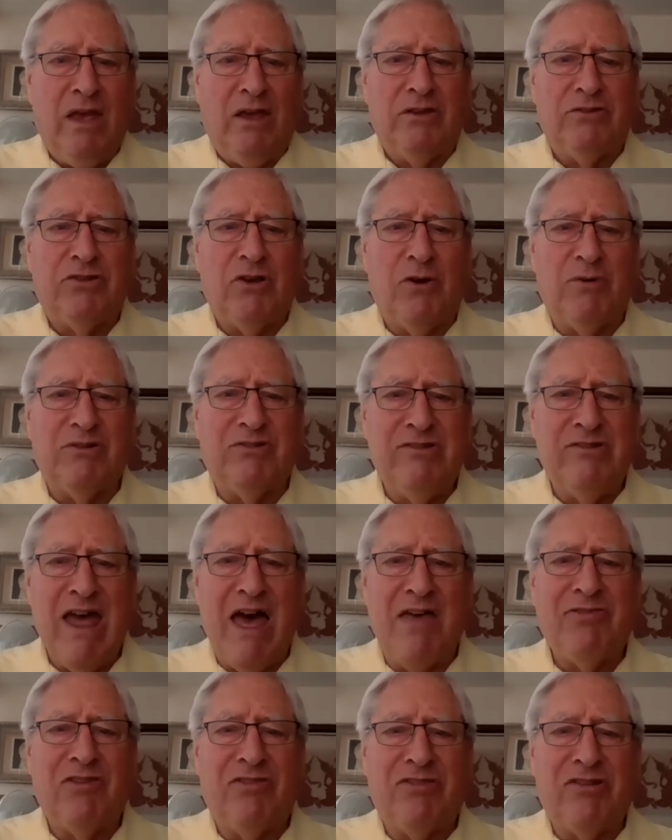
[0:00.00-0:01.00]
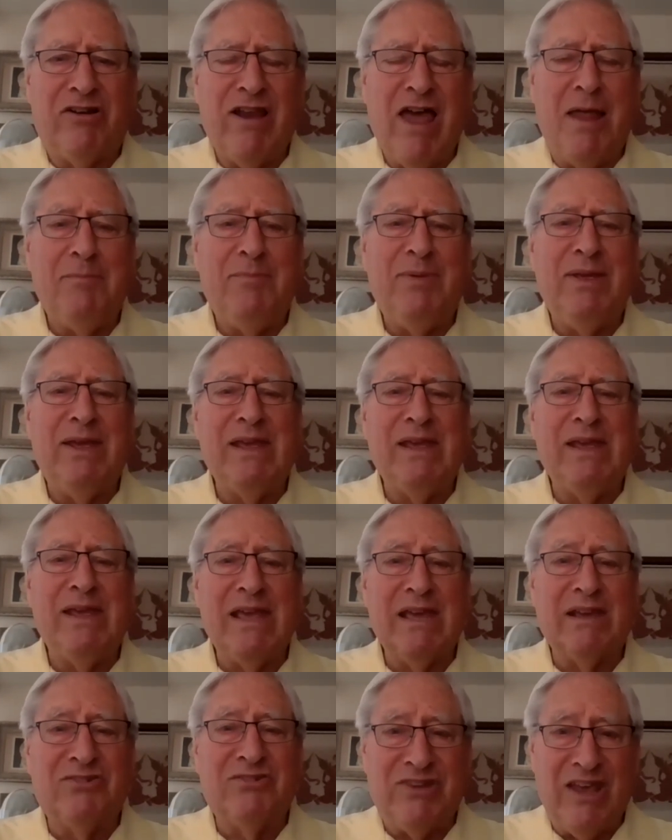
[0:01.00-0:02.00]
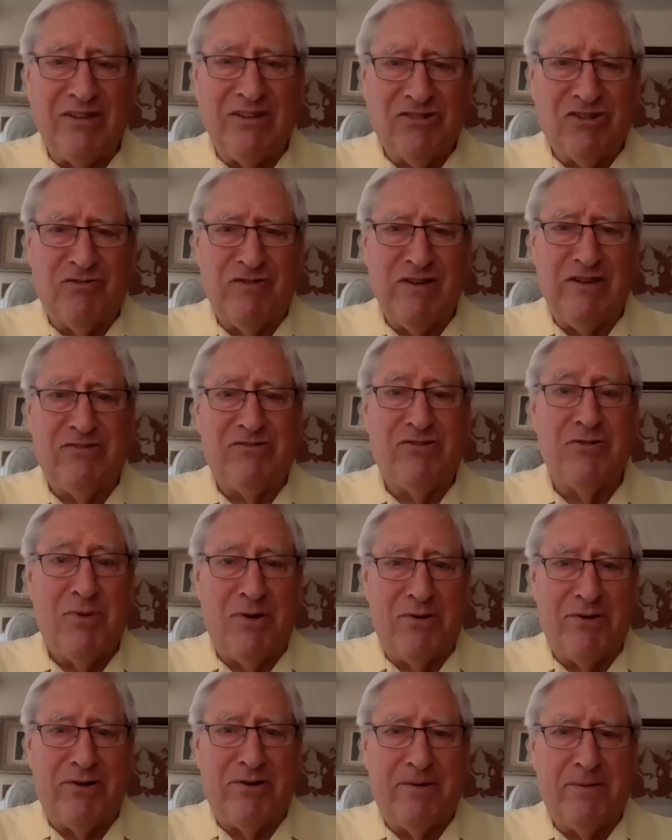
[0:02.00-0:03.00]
So it's not that they're not being accessories to murder,